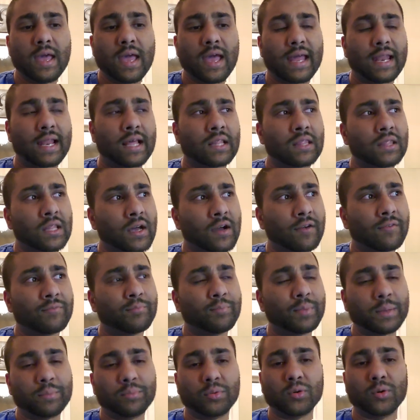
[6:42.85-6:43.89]
And I love
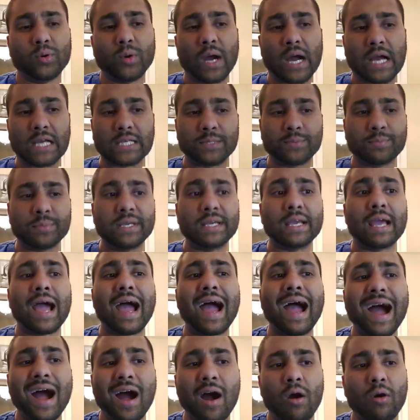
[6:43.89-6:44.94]
people who ask me
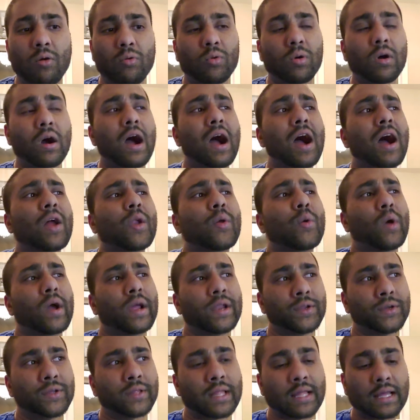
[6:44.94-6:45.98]
how. Well, how do I
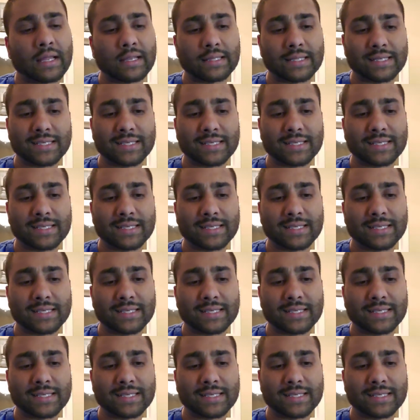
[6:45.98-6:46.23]
do that?